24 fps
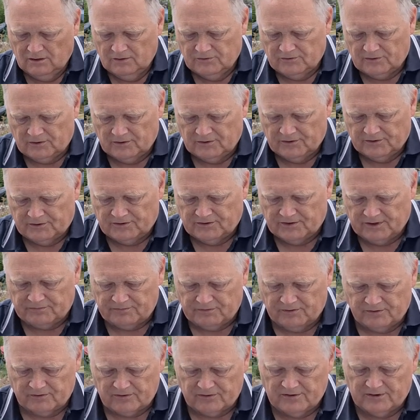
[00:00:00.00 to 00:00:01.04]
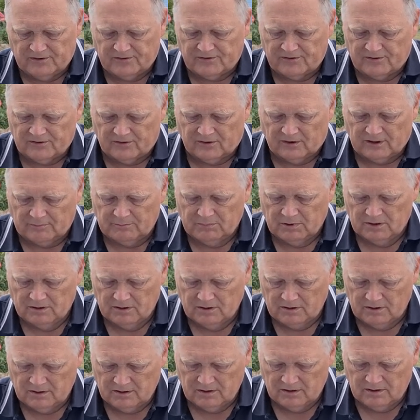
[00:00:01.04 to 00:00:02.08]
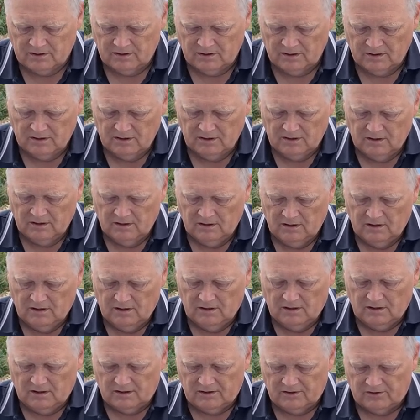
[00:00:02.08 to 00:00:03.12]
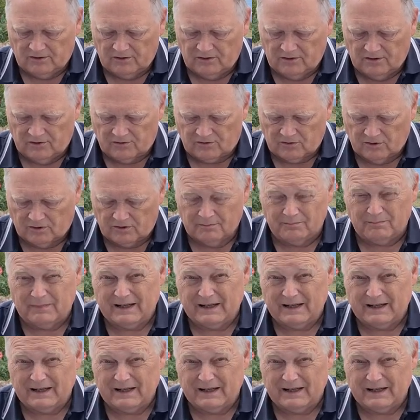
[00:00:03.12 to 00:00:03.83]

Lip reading: So the difference this time, it's got a